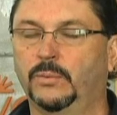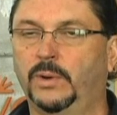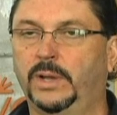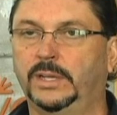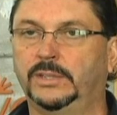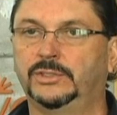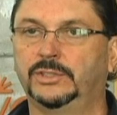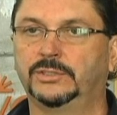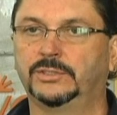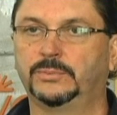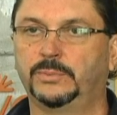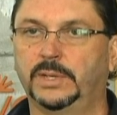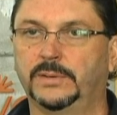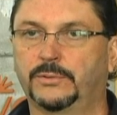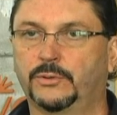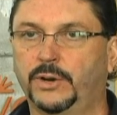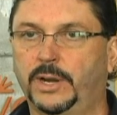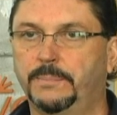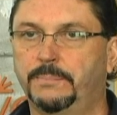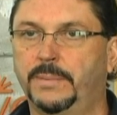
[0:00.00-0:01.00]
wages, we
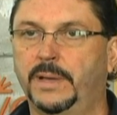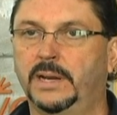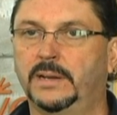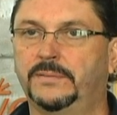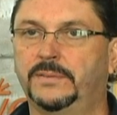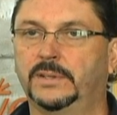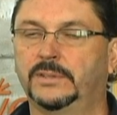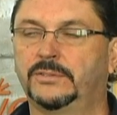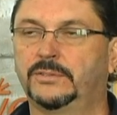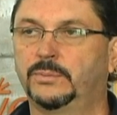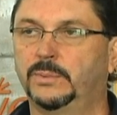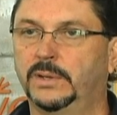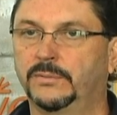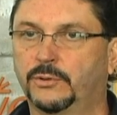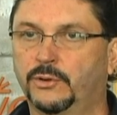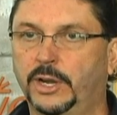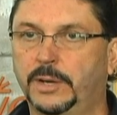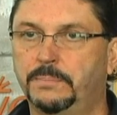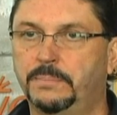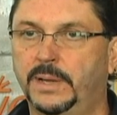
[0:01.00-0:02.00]
have great benefits, we have
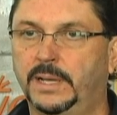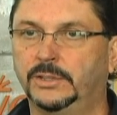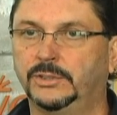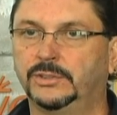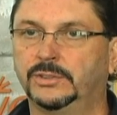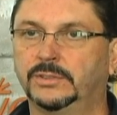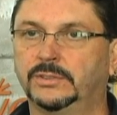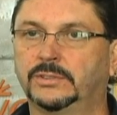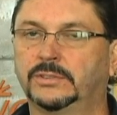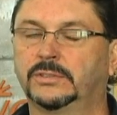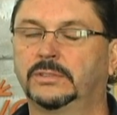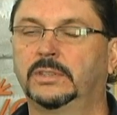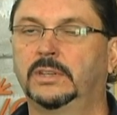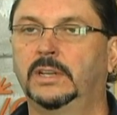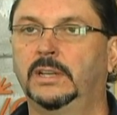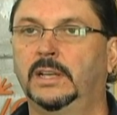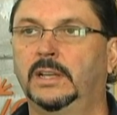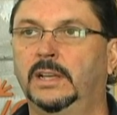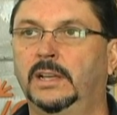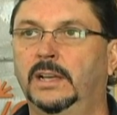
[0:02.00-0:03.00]
great pensions.
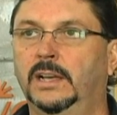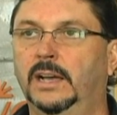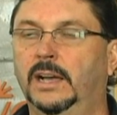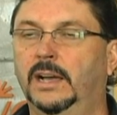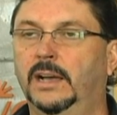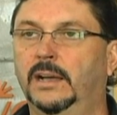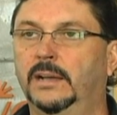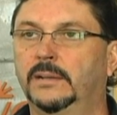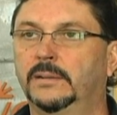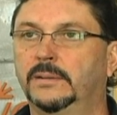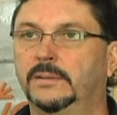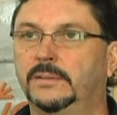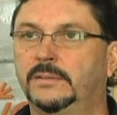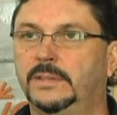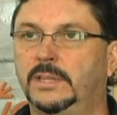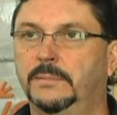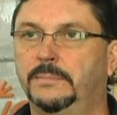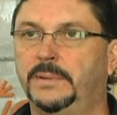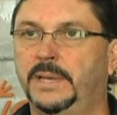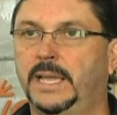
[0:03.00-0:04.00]

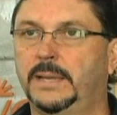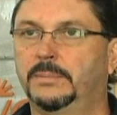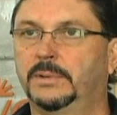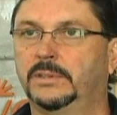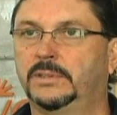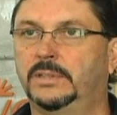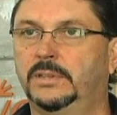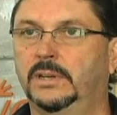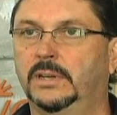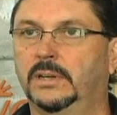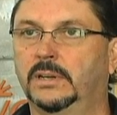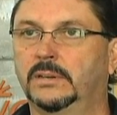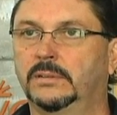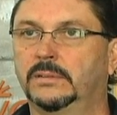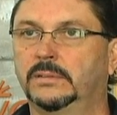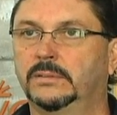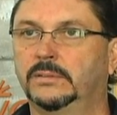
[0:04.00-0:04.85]
To be able to